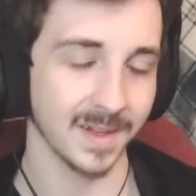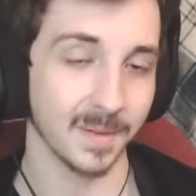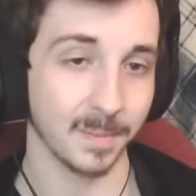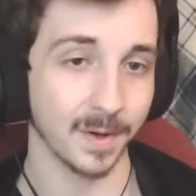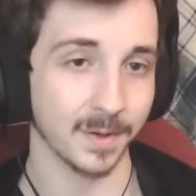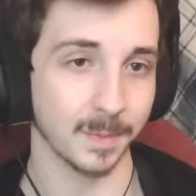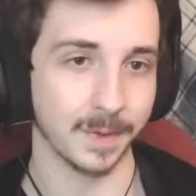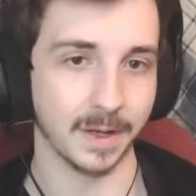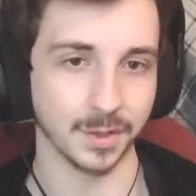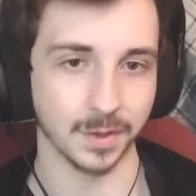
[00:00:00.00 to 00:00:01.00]
But could
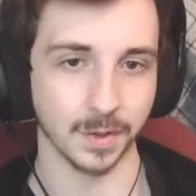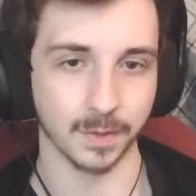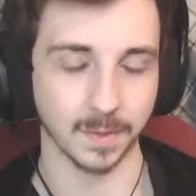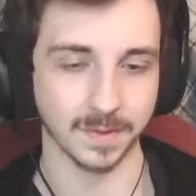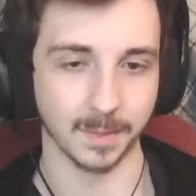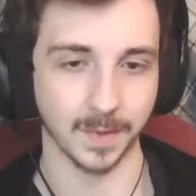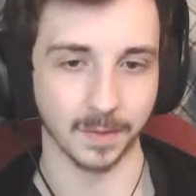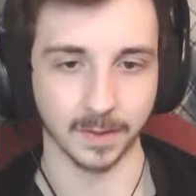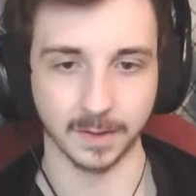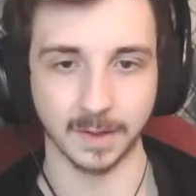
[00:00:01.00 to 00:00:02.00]
potentially throw something
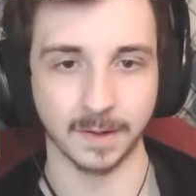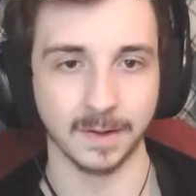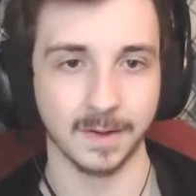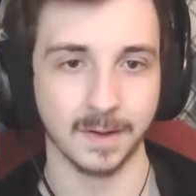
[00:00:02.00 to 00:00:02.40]
right there.